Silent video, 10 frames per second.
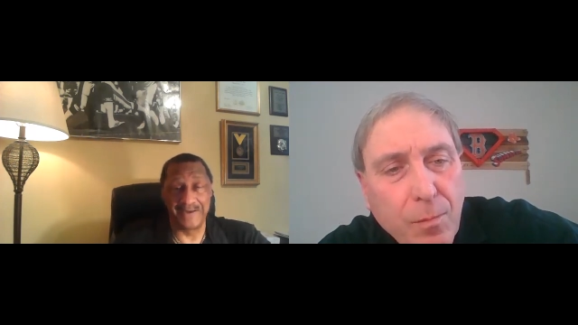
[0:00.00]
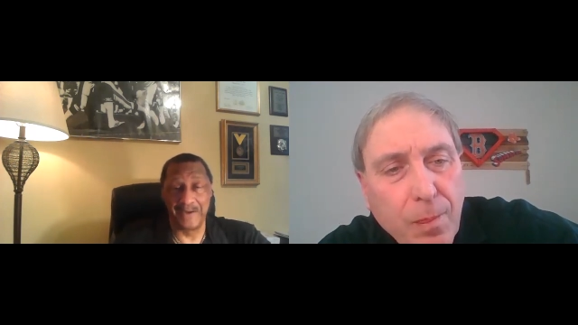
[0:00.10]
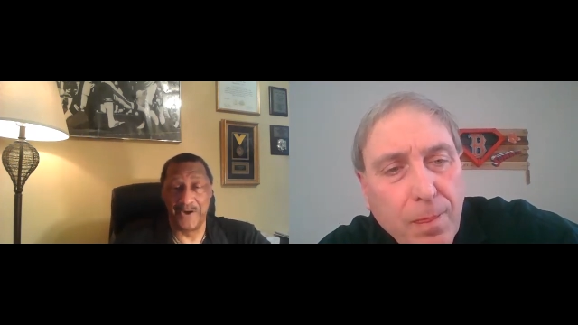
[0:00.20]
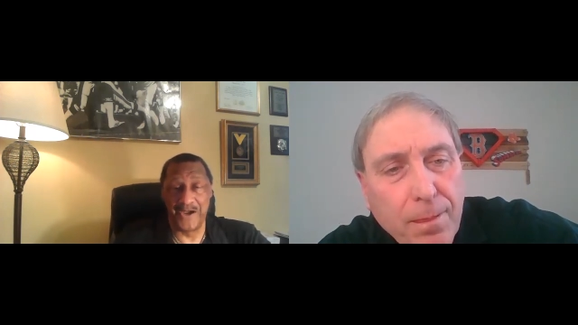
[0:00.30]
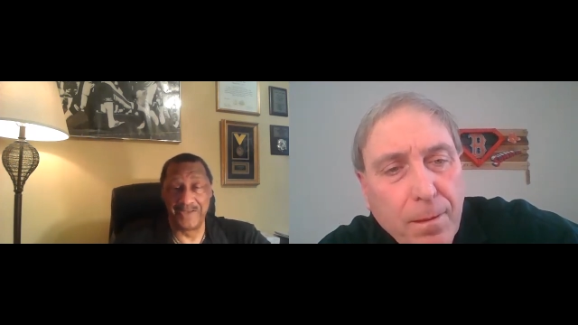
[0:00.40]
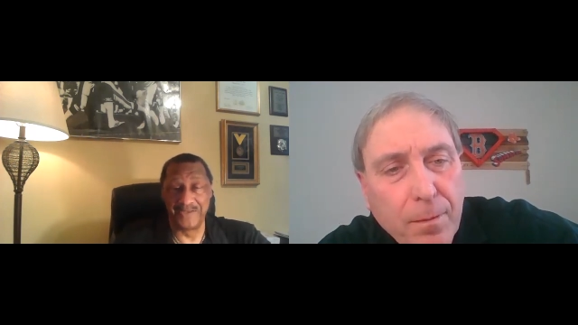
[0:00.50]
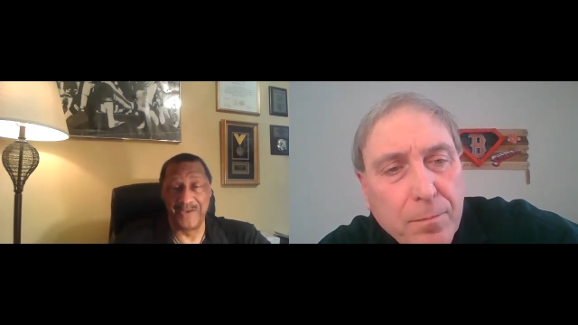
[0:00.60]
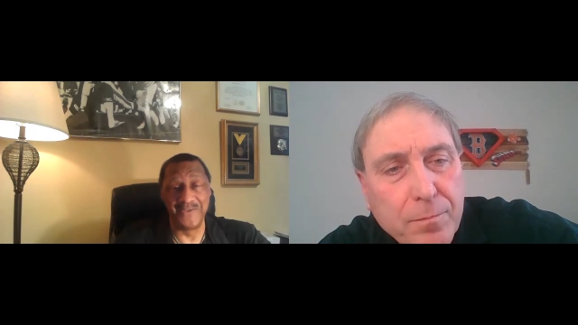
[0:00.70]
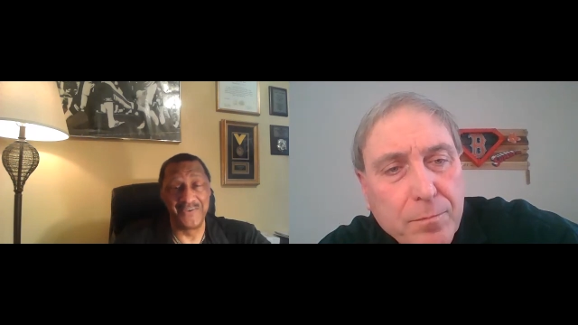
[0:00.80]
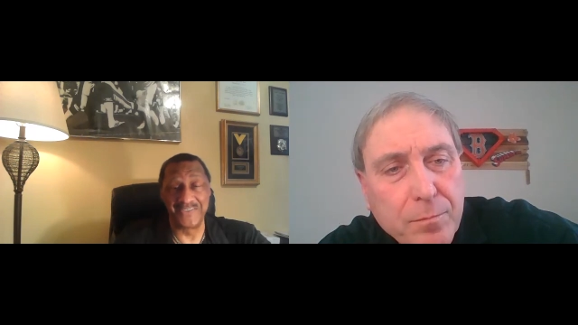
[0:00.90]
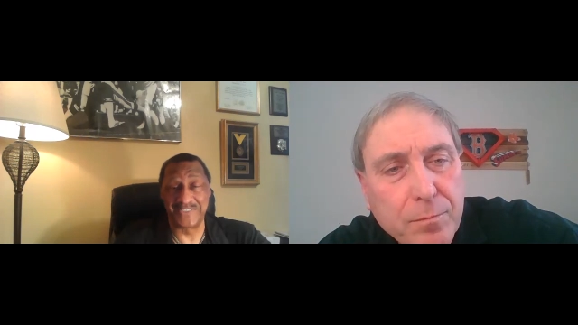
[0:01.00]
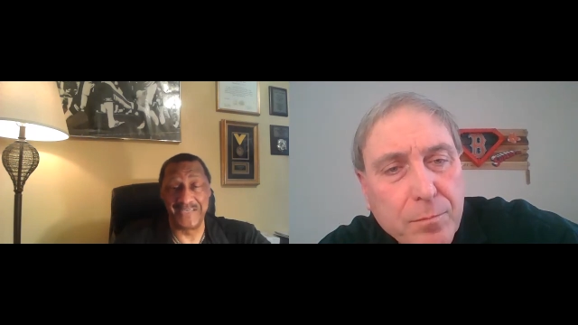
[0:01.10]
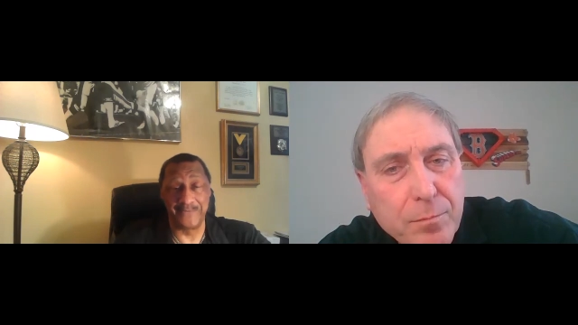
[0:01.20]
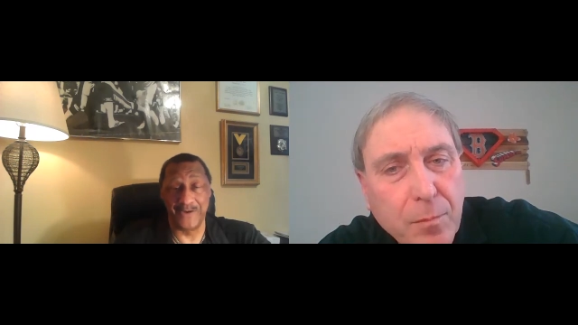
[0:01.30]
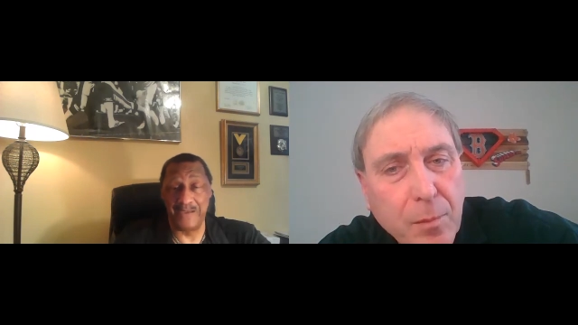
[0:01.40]
Speaker 1: come on," you just
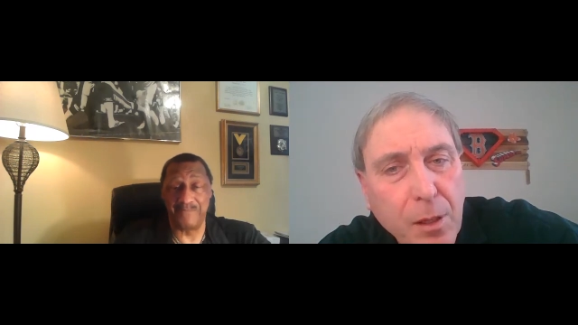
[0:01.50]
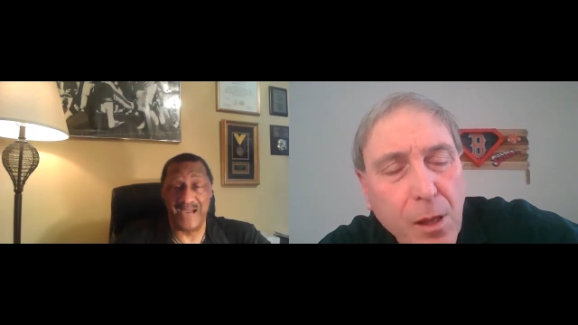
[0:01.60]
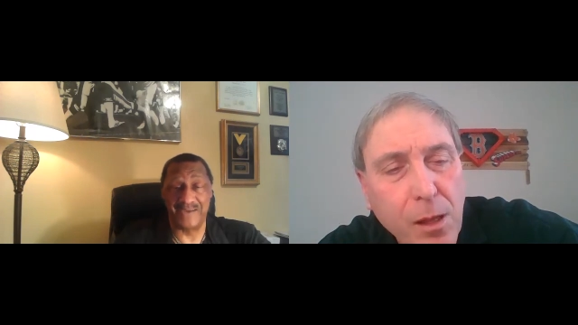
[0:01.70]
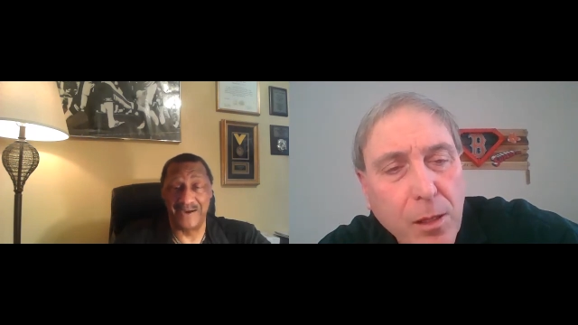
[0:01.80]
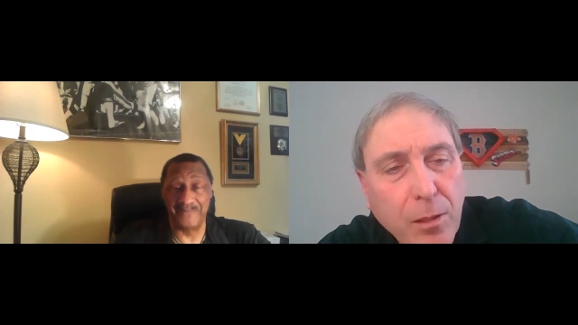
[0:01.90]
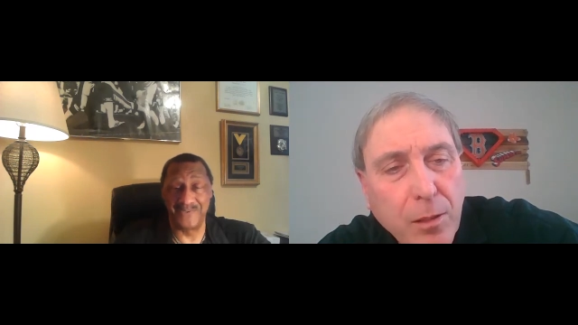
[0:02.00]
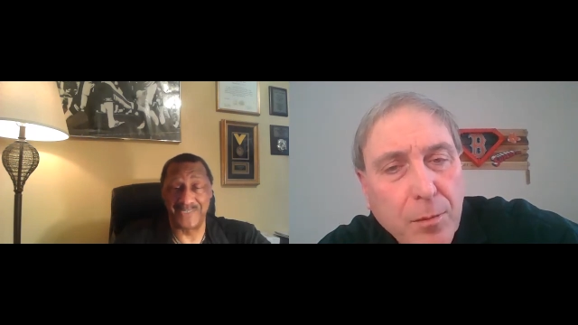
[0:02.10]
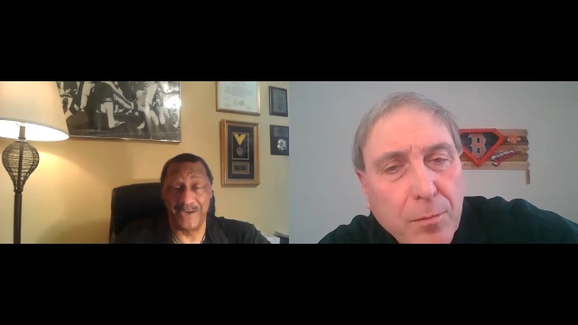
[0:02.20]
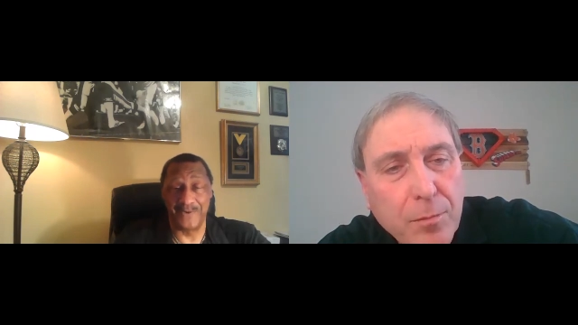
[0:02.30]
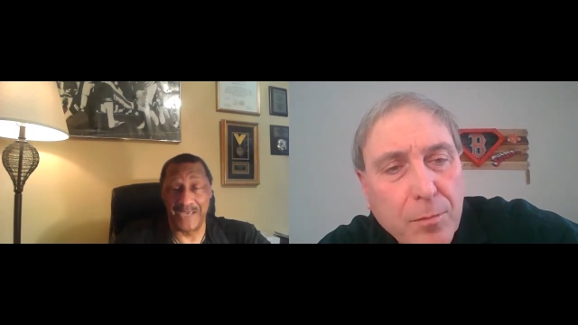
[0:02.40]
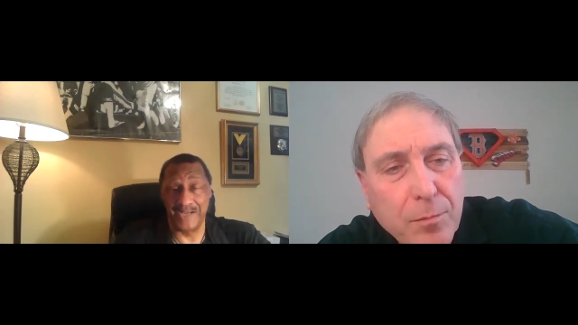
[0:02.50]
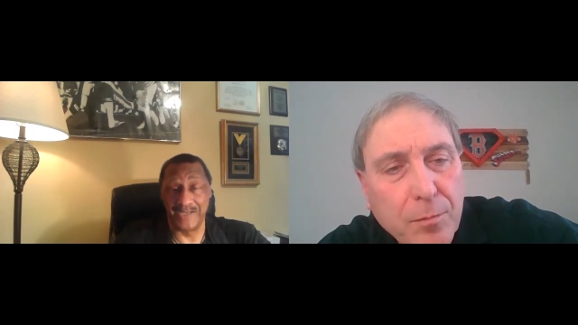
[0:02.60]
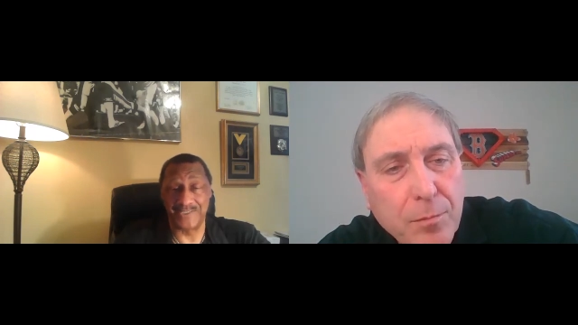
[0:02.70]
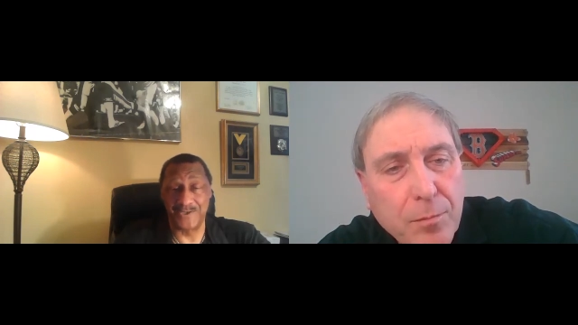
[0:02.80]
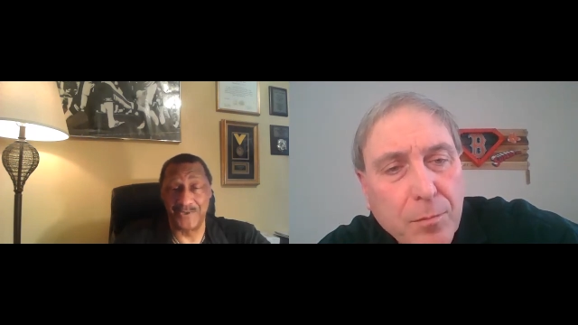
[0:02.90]
get right back up and say, "Okay,
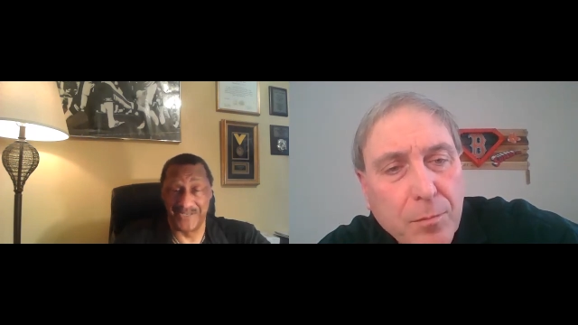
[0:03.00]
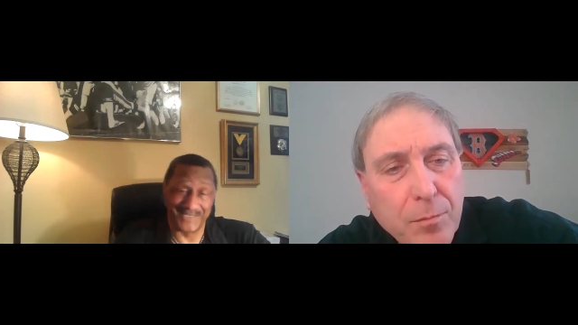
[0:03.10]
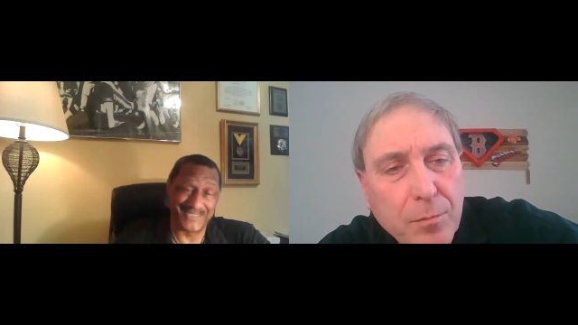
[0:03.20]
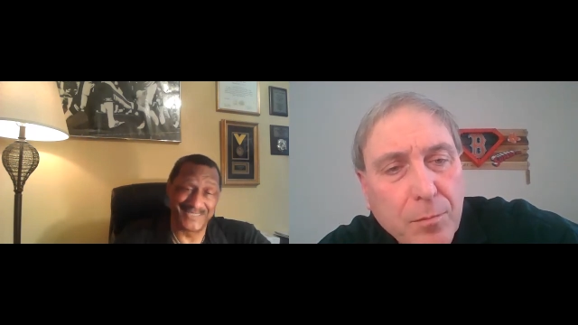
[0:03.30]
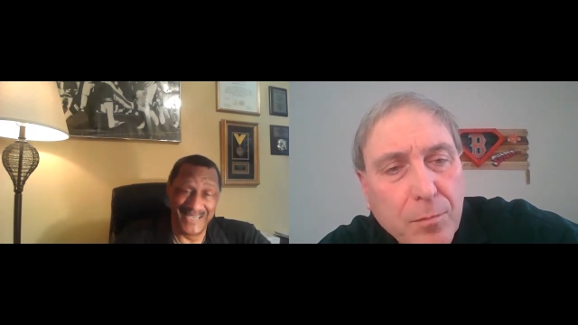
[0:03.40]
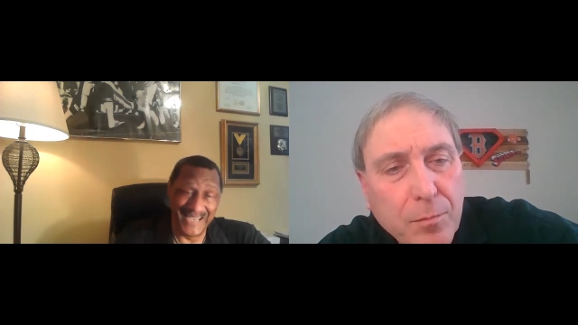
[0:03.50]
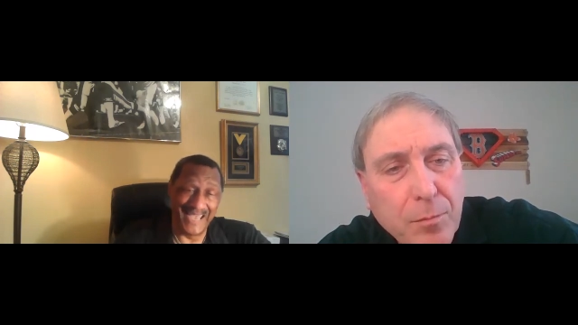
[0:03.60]
let's do this."